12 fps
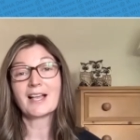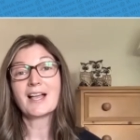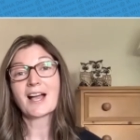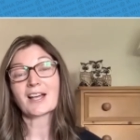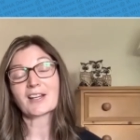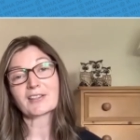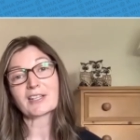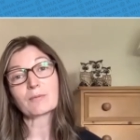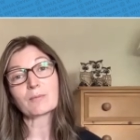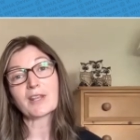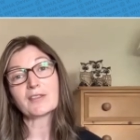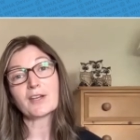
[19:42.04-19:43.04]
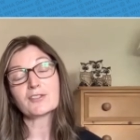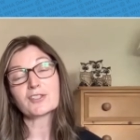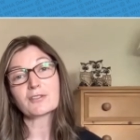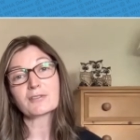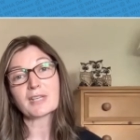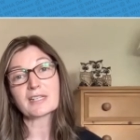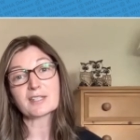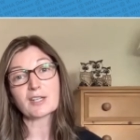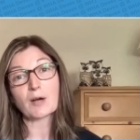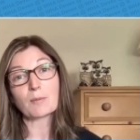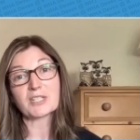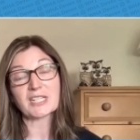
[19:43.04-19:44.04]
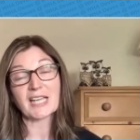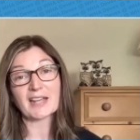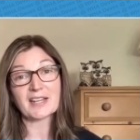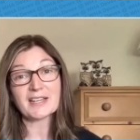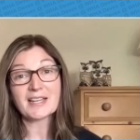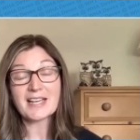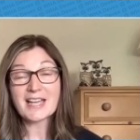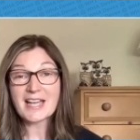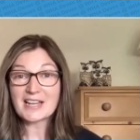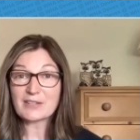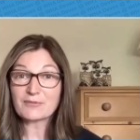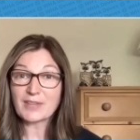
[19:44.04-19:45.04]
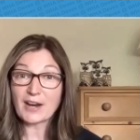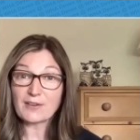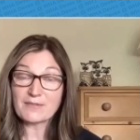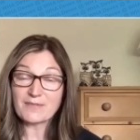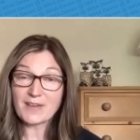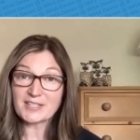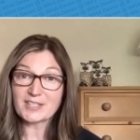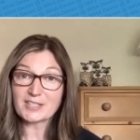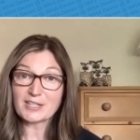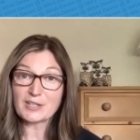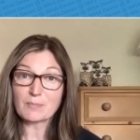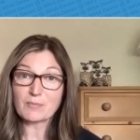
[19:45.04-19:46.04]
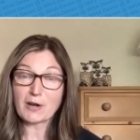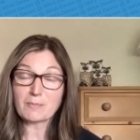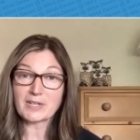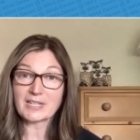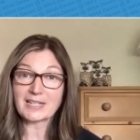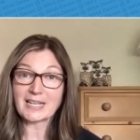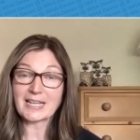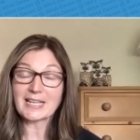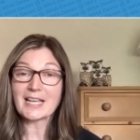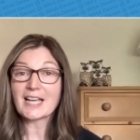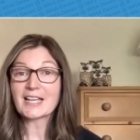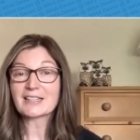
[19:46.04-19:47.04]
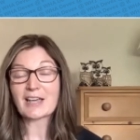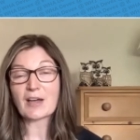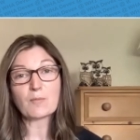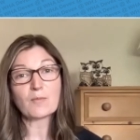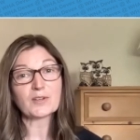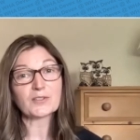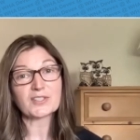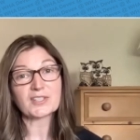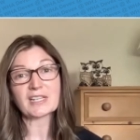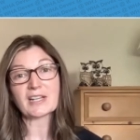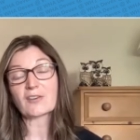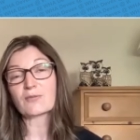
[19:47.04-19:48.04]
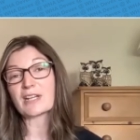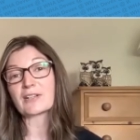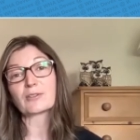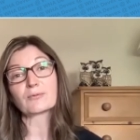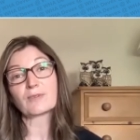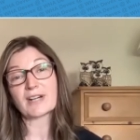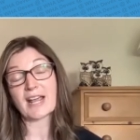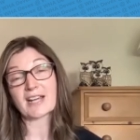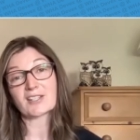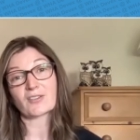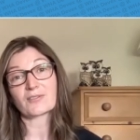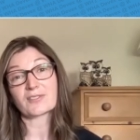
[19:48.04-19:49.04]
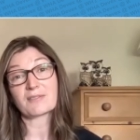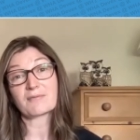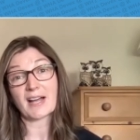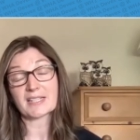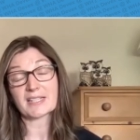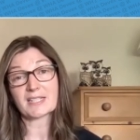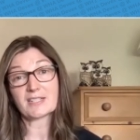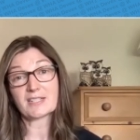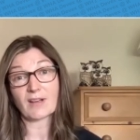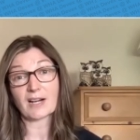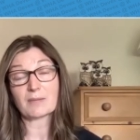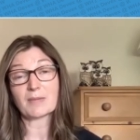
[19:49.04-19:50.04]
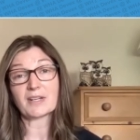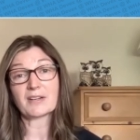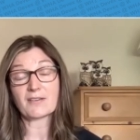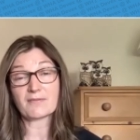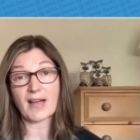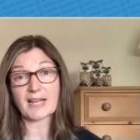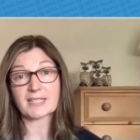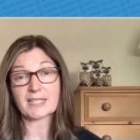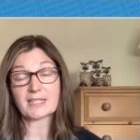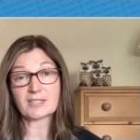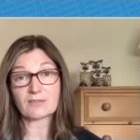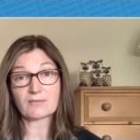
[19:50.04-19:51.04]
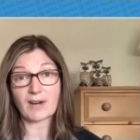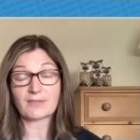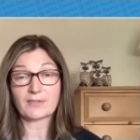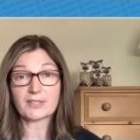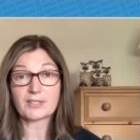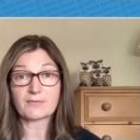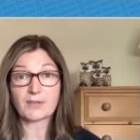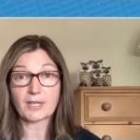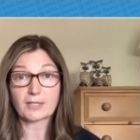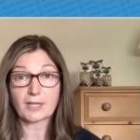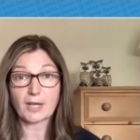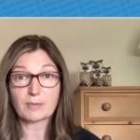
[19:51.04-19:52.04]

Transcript: And I think when those two things come together, and if they're invested in appropriately, then we'll see a real renaissance in vaccine development and vaccines of relevance for global